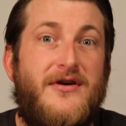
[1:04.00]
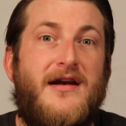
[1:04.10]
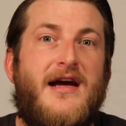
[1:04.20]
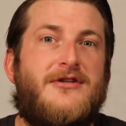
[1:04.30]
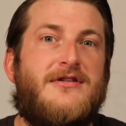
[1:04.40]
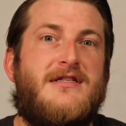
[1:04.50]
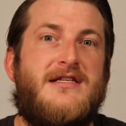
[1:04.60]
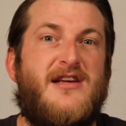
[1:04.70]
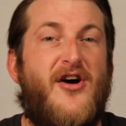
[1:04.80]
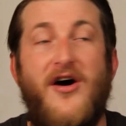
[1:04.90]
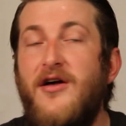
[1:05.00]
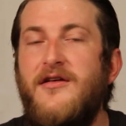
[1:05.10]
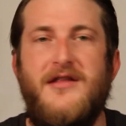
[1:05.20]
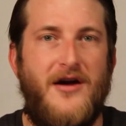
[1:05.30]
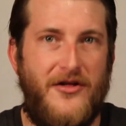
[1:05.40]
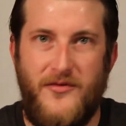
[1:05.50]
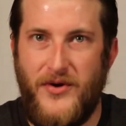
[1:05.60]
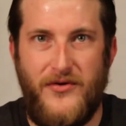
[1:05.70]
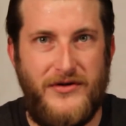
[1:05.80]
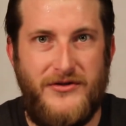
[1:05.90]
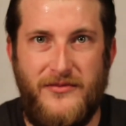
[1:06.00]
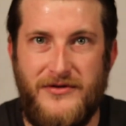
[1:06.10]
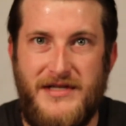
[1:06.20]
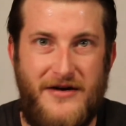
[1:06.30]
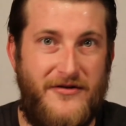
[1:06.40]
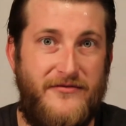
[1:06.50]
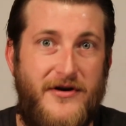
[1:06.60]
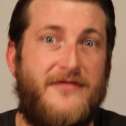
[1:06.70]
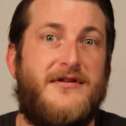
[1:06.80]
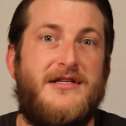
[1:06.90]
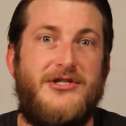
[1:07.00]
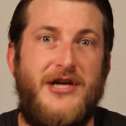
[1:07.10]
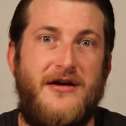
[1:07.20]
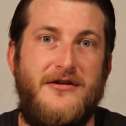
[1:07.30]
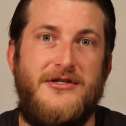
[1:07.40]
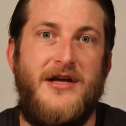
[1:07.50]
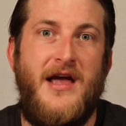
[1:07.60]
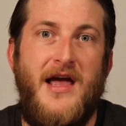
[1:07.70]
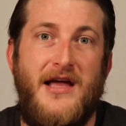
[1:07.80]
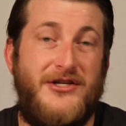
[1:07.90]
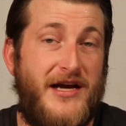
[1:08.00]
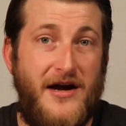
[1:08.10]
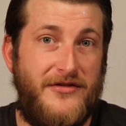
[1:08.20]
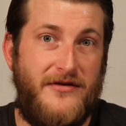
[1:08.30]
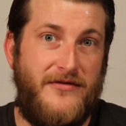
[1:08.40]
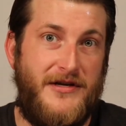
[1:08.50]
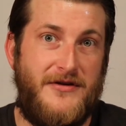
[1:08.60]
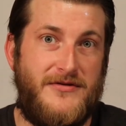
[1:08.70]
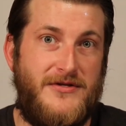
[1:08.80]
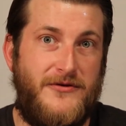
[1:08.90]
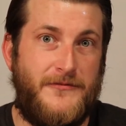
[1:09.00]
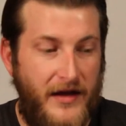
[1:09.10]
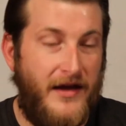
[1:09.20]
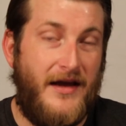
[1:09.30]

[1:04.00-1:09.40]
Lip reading: you can actually see all of the other PokeTubers that are involved in this challenge and check out their videos too.